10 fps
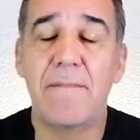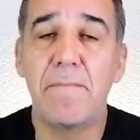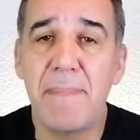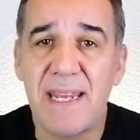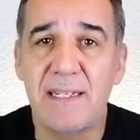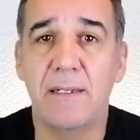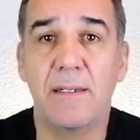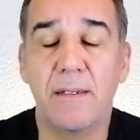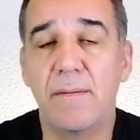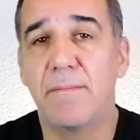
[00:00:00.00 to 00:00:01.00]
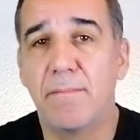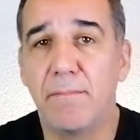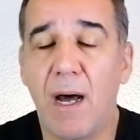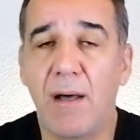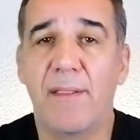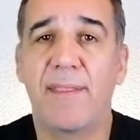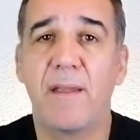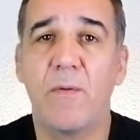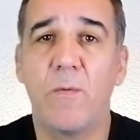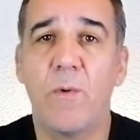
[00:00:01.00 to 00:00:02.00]
mid-month
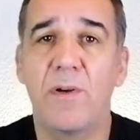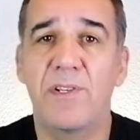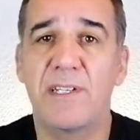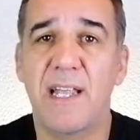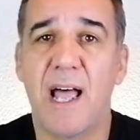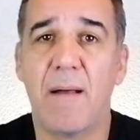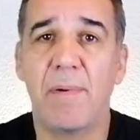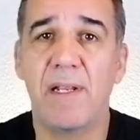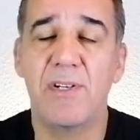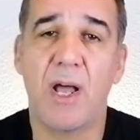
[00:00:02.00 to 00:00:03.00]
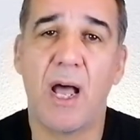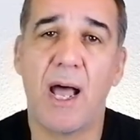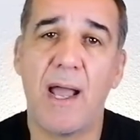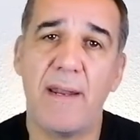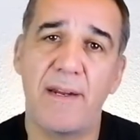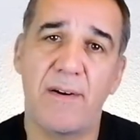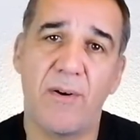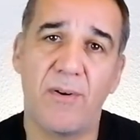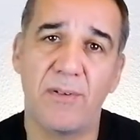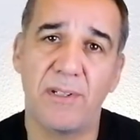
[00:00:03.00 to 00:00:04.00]
was established either
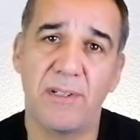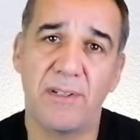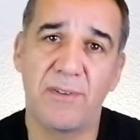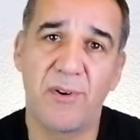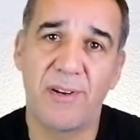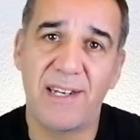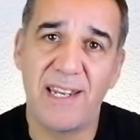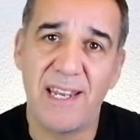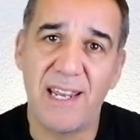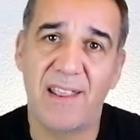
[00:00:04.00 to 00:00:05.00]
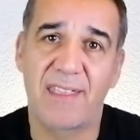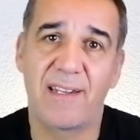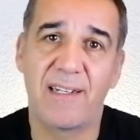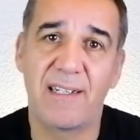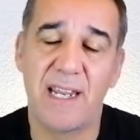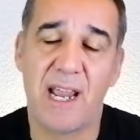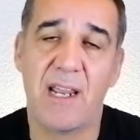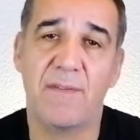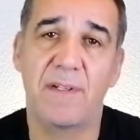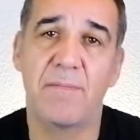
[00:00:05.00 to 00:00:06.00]
on the 13th day
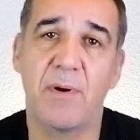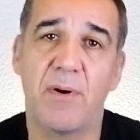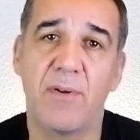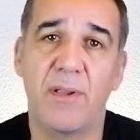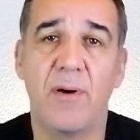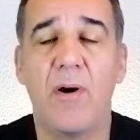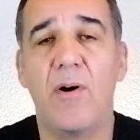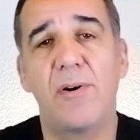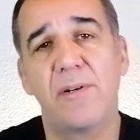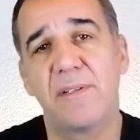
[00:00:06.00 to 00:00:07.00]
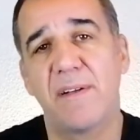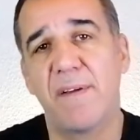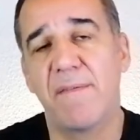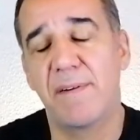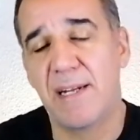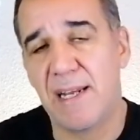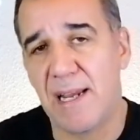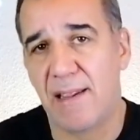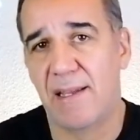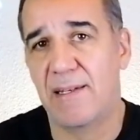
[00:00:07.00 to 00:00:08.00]
of the month or on the
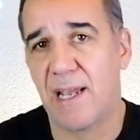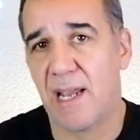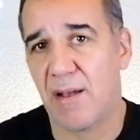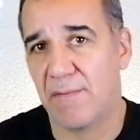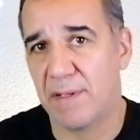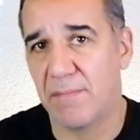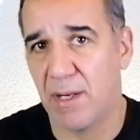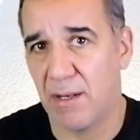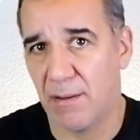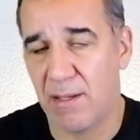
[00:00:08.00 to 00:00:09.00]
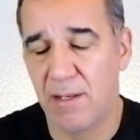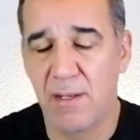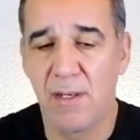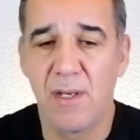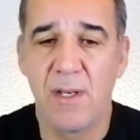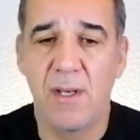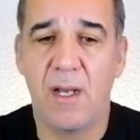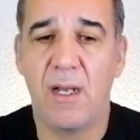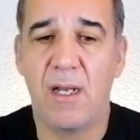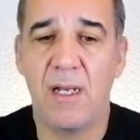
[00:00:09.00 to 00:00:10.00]
15th day of the month.
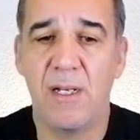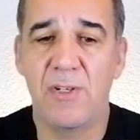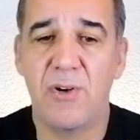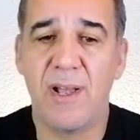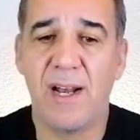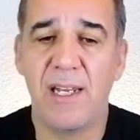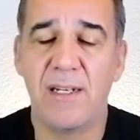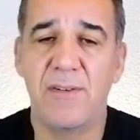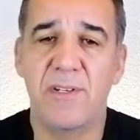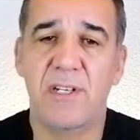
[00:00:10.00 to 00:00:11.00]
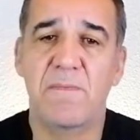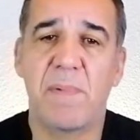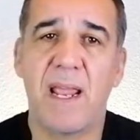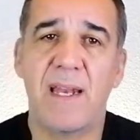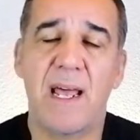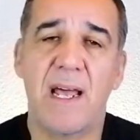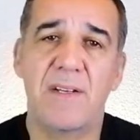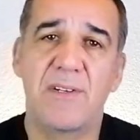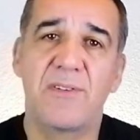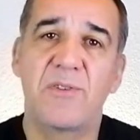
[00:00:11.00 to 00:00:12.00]
Johann Lidus explained us that the